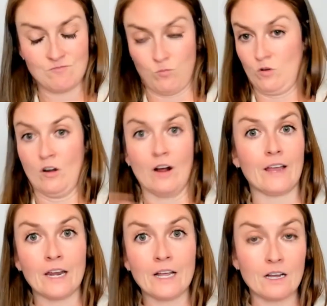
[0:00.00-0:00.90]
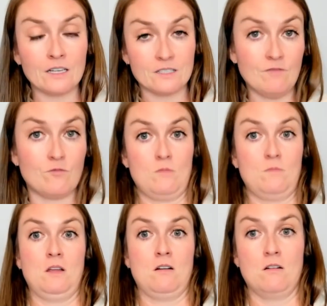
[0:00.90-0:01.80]
we're not getting a consent form
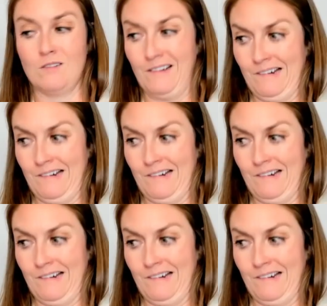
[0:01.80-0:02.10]
here," or,